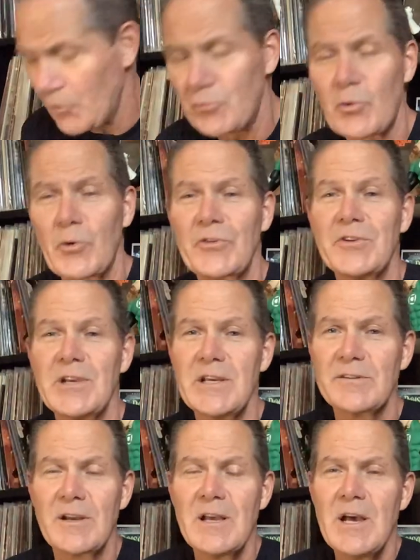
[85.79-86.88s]
of course,
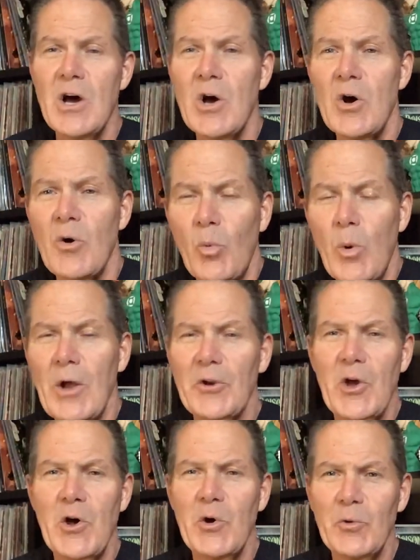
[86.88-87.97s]
he's well
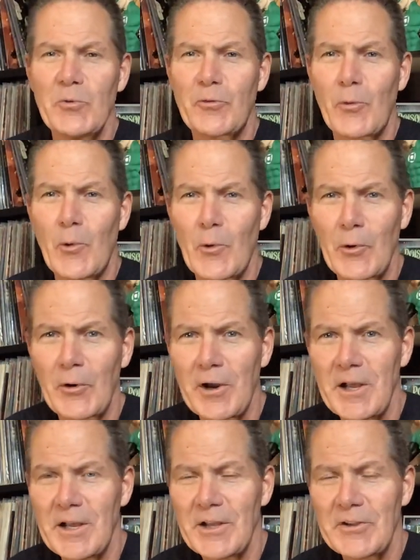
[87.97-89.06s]
known for
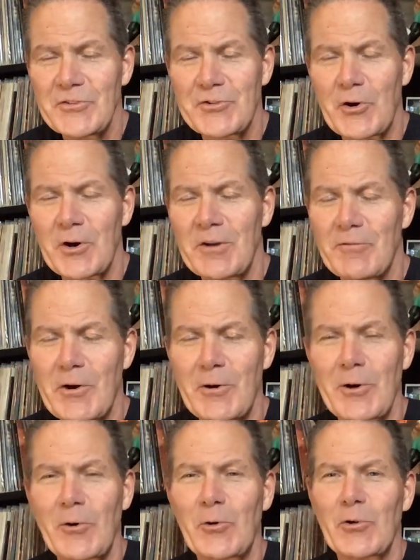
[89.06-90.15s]
uh, starting
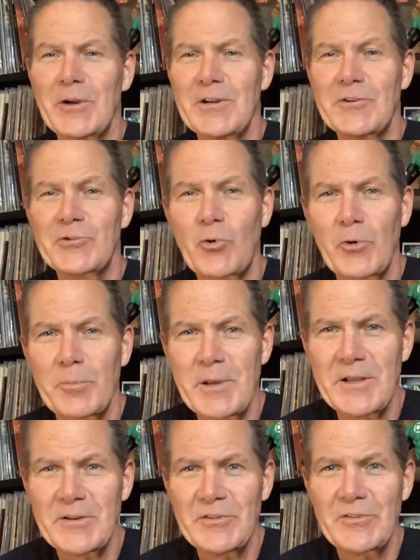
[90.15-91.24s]
very early in the
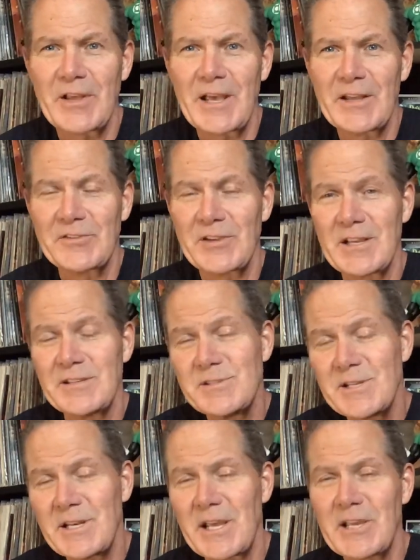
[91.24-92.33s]
Scorpions as a
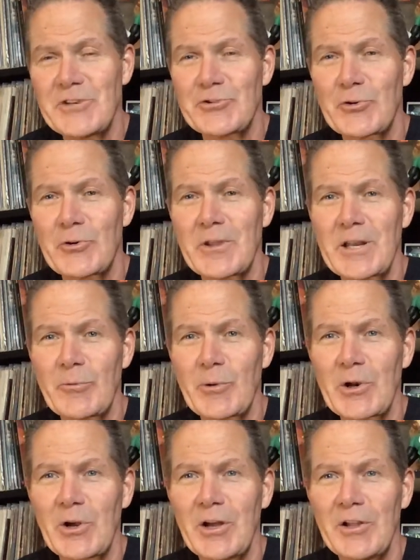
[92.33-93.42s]
teenager. And then he
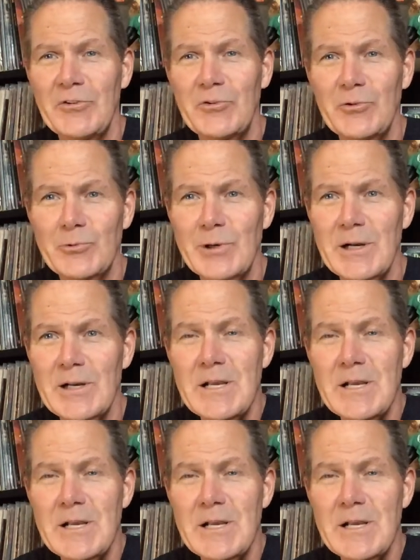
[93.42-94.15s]
went on to uh,